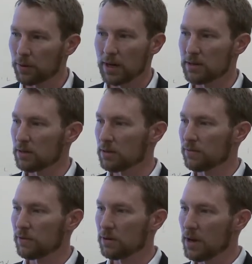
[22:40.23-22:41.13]
prices,
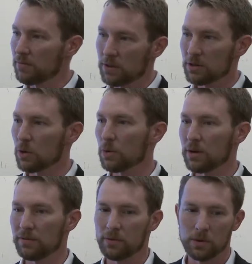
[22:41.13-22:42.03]
for
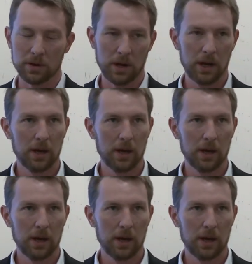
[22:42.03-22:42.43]
inventory, for